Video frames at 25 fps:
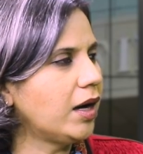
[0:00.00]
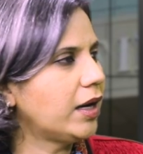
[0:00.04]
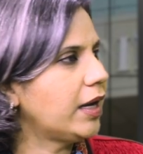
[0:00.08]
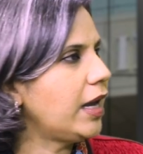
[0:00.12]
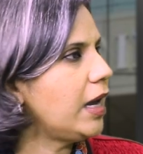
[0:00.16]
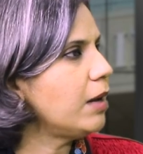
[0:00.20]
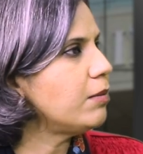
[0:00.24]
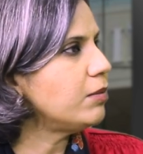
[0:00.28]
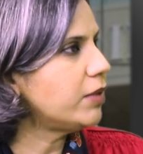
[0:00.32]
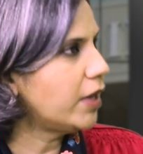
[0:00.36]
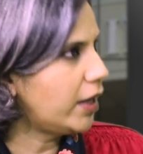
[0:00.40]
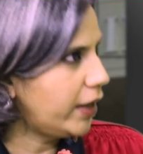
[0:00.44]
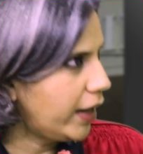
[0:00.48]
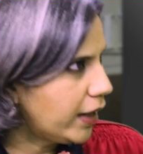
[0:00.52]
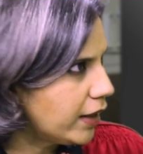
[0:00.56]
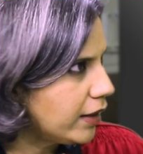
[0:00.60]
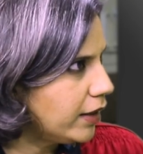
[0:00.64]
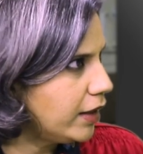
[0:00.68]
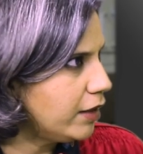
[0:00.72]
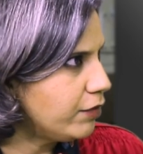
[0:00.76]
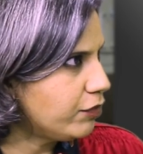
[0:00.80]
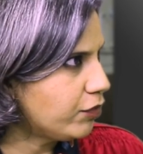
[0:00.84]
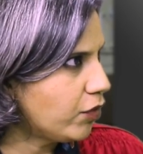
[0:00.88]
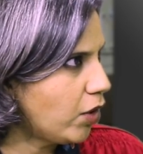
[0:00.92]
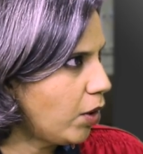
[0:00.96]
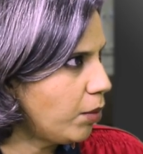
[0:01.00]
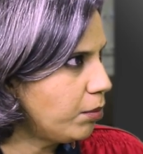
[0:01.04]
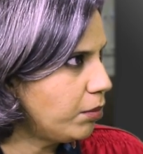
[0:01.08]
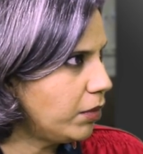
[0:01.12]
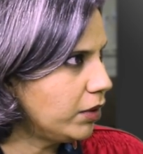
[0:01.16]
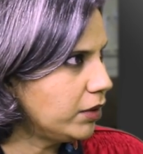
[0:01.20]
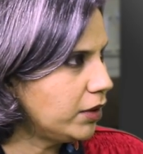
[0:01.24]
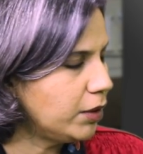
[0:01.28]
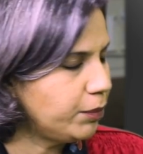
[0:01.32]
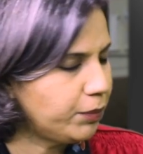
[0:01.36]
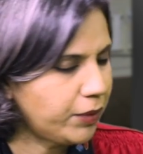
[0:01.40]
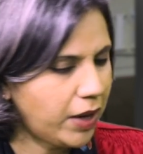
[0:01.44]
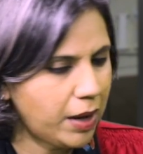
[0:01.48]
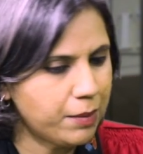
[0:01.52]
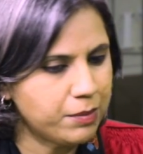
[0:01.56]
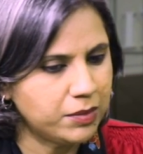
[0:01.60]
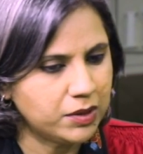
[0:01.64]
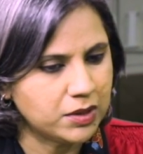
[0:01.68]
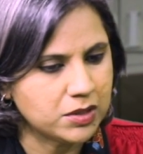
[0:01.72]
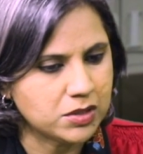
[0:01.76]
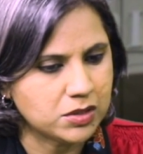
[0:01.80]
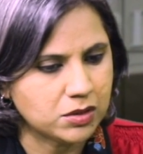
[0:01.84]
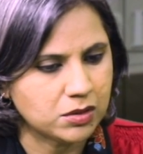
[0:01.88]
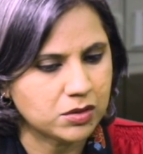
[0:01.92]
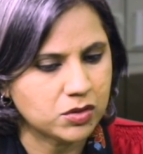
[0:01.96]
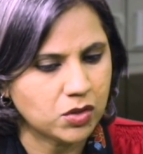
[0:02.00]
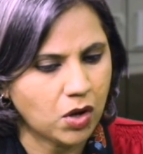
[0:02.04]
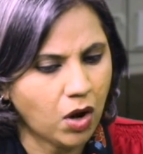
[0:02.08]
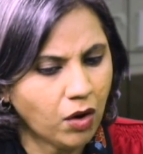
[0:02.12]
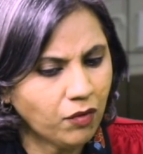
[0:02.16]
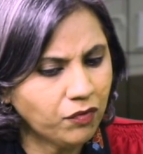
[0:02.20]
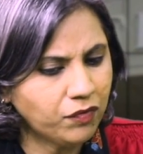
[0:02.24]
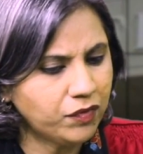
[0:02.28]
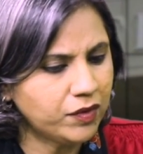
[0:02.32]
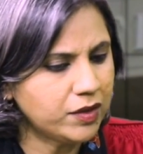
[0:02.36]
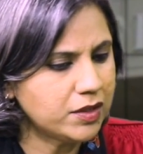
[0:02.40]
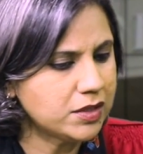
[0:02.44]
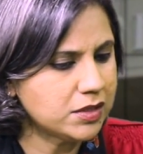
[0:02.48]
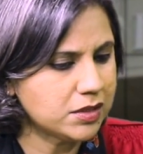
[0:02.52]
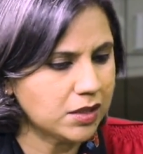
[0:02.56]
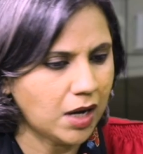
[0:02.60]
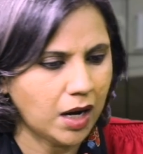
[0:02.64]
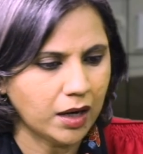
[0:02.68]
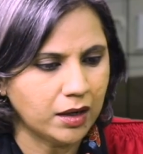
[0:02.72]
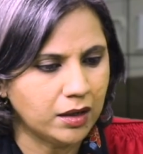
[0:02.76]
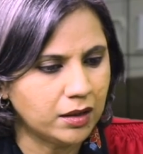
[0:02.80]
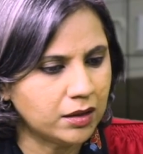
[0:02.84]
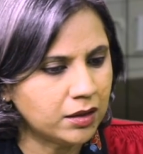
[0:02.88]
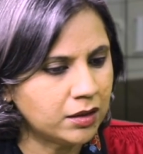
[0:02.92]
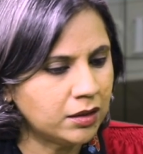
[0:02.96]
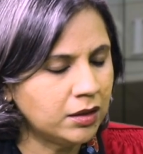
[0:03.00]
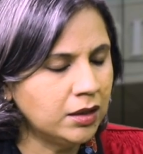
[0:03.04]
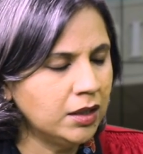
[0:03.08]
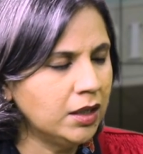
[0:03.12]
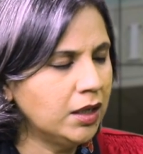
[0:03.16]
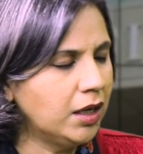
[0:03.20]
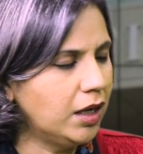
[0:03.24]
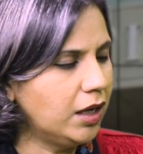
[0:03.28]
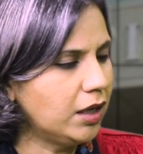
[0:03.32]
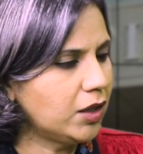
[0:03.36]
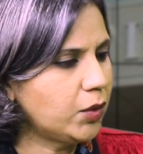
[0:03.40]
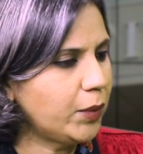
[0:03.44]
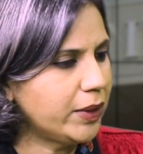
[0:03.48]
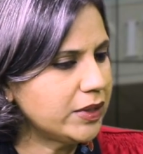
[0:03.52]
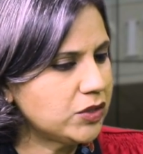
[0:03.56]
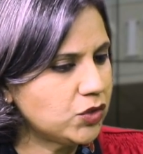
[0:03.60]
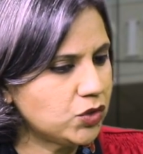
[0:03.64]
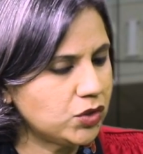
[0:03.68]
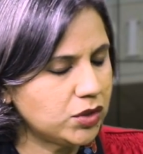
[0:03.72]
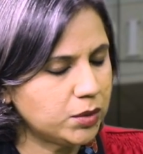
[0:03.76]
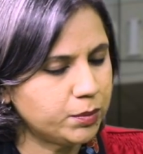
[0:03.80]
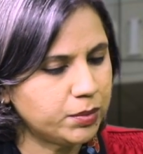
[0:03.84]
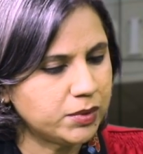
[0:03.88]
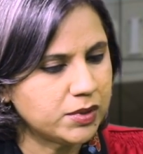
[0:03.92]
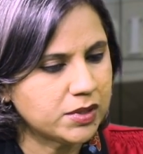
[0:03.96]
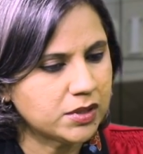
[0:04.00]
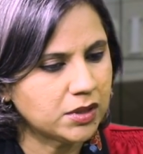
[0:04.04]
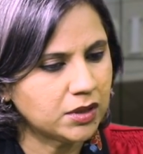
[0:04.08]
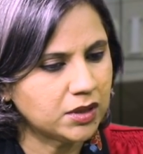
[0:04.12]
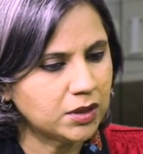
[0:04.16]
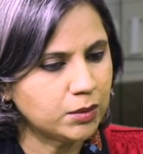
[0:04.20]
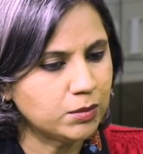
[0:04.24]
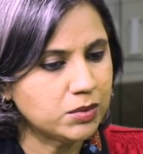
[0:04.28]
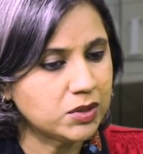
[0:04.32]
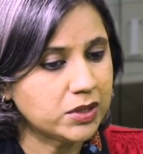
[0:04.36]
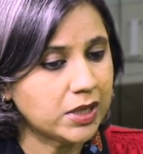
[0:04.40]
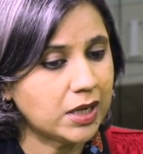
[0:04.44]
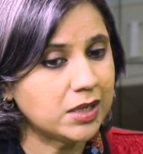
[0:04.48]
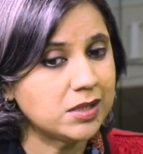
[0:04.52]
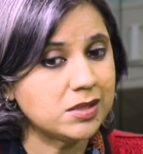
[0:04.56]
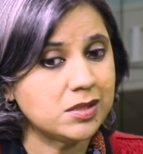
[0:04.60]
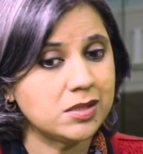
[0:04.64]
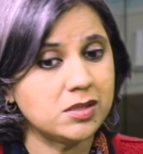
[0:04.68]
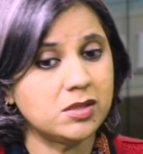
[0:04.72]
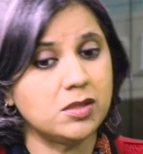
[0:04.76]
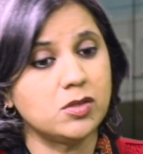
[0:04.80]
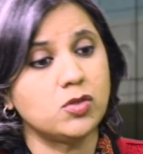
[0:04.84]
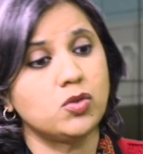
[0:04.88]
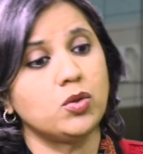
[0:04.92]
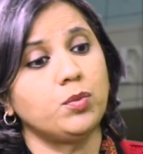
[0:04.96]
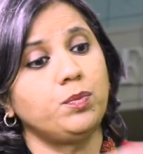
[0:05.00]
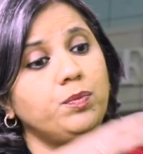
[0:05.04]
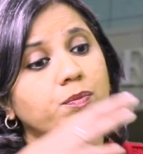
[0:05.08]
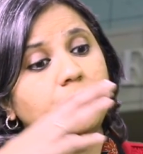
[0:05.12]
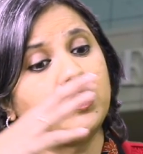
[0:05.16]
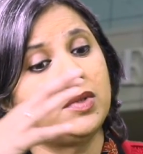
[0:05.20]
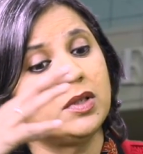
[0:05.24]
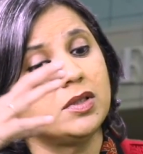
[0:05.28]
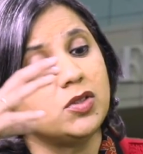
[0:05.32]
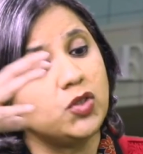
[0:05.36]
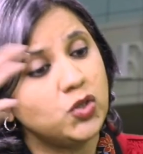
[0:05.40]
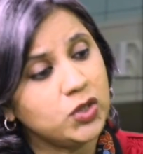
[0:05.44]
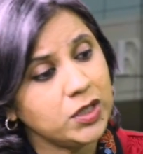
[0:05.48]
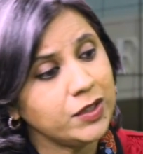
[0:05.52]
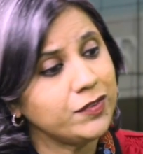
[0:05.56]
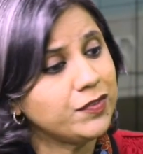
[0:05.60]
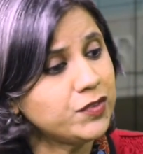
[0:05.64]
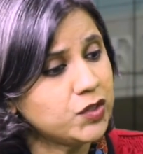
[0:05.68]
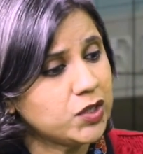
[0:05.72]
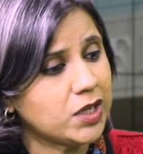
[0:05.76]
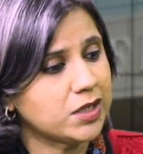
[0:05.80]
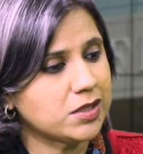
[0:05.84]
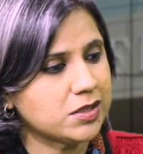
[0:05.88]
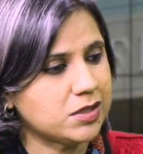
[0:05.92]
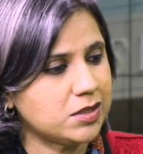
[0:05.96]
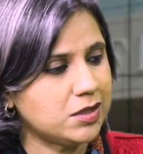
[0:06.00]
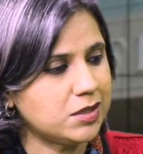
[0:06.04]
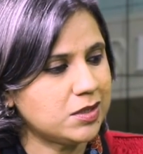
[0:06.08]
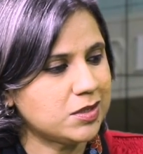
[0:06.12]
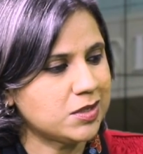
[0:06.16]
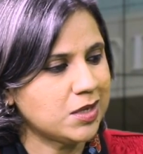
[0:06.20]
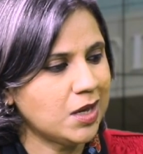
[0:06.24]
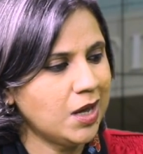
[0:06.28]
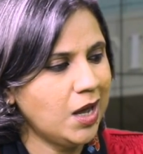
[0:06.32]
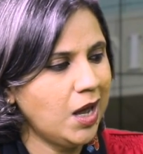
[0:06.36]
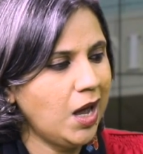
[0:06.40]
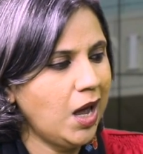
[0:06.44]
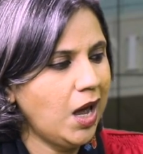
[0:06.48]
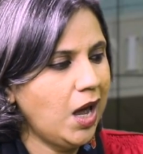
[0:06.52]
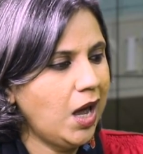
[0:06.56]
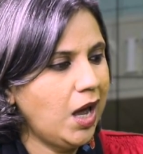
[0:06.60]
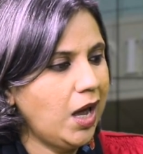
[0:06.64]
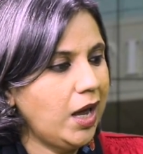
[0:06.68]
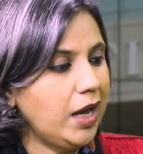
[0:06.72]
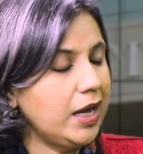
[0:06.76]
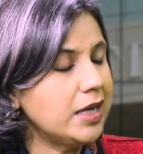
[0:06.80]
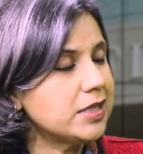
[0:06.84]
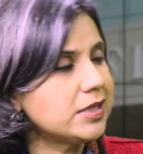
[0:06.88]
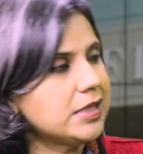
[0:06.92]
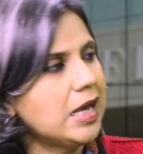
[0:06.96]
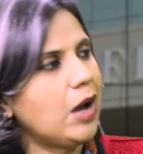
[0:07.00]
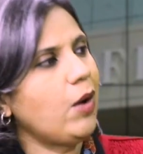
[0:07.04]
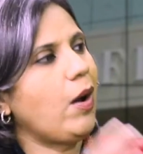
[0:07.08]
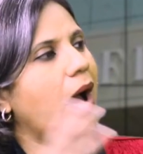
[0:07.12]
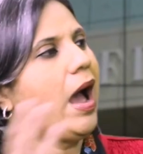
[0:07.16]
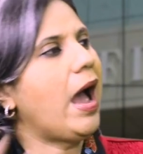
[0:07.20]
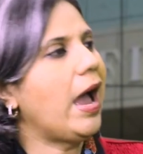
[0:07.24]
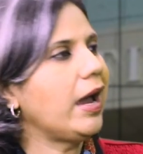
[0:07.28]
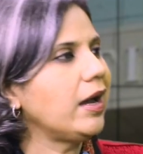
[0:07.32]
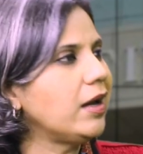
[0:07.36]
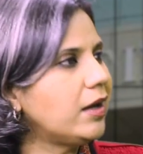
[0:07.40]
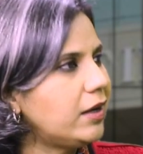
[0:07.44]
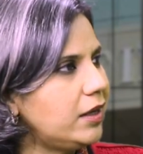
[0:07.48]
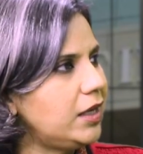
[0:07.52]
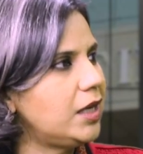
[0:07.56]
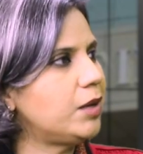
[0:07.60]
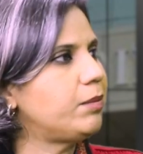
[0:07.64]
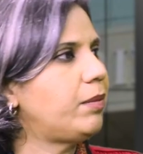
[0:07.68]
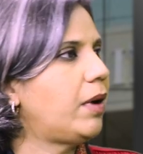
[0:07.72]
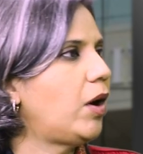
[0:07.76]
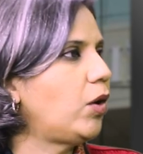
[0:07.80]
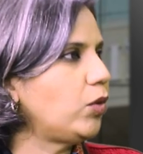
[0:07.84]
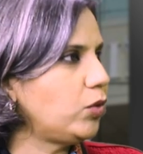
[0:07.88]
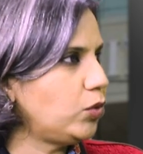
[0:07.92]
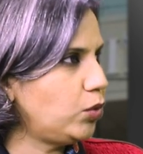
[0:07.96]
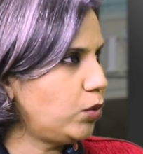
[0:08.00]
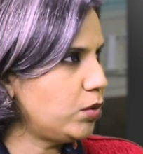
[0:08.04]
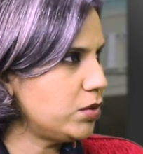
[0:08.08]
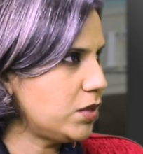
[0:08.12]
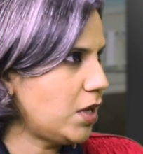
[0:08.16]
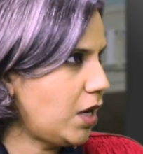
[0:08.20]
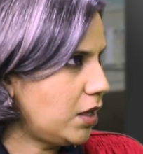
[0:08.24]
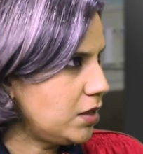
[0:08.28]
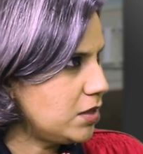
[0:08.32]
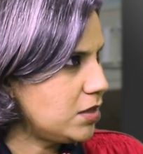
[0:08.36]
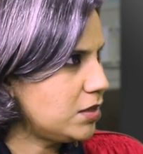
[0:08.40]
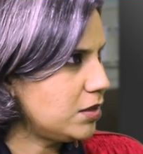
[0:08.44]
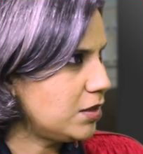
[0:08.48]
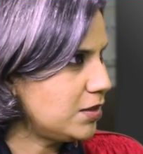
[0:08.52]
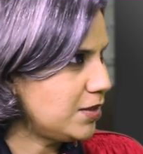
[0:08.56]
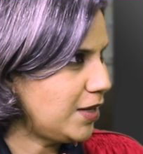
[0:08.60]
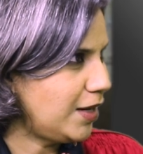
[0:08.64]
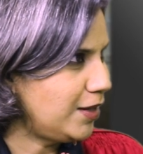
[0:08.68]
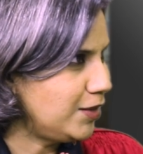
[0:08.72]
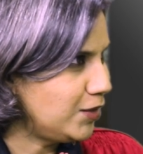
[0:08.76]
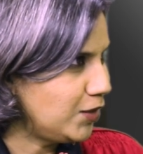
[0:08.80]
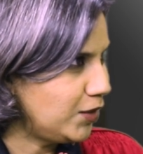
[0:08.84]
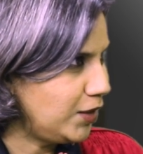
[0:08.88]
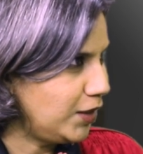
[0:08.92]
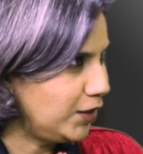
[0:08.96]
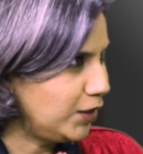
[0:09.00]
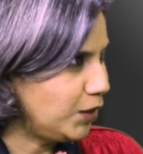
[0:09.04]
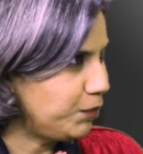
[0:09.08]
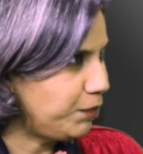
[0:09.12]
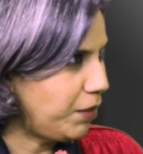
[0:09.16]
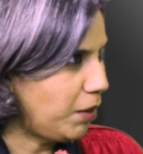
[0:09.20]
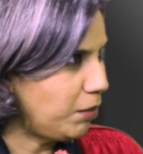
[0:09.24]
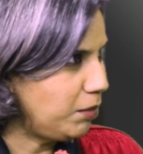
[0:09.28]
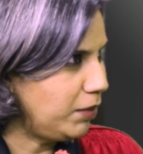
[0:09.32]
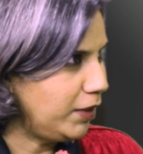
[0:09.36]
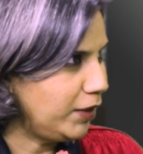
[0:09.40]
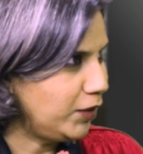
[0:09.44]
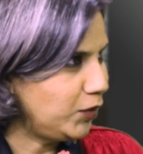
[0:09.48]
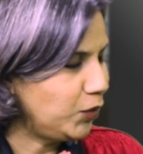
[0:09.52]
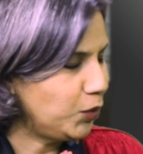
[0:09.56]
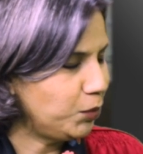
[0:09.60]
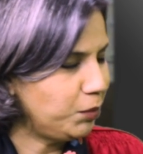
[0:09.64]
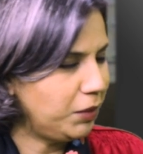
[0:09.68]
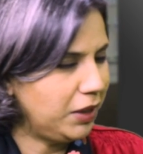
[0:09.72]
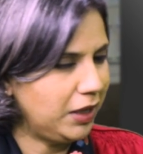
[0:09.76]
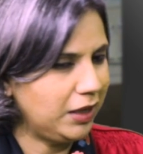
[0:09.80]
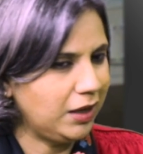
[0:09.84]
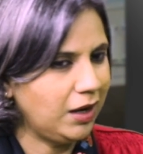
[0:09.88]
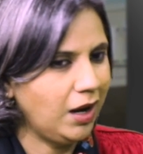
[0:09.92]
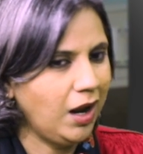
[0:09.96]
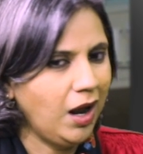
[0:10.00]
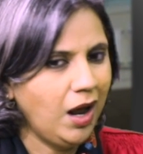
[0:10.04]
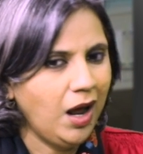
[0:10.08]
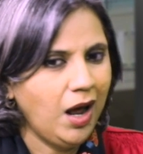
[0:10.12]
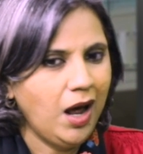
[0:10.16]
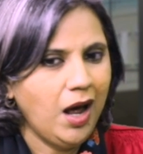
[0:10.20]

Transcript: came directly from the Prime Minister's office under questionable circumstances. The Chief Justice is now angry about those answers entering the public domain.